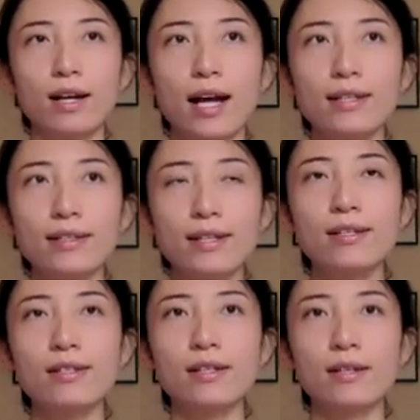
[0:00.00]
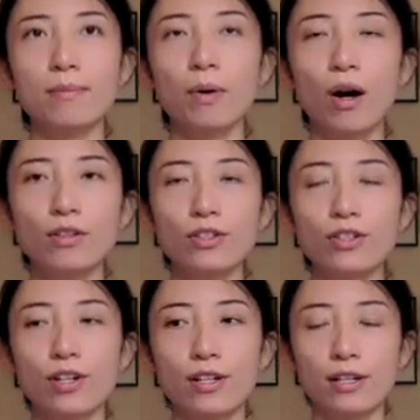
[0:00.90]
And this
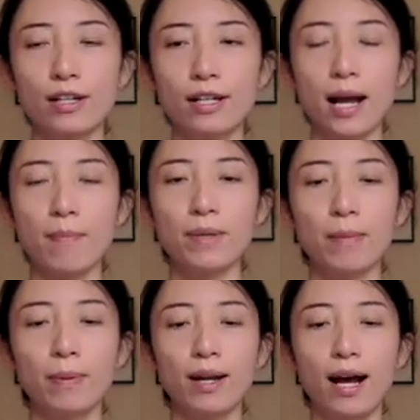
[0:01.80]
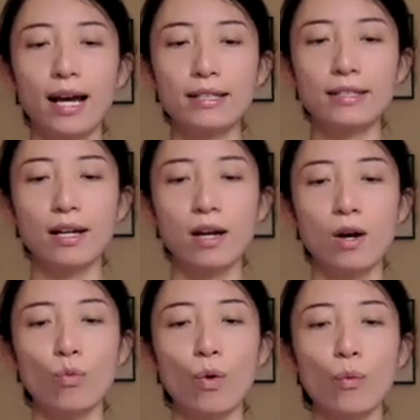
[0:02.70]
posture can be applied
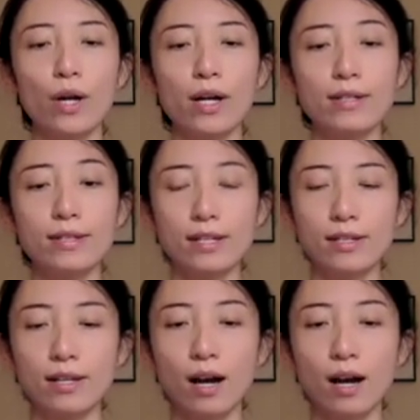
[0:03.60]
when we are sit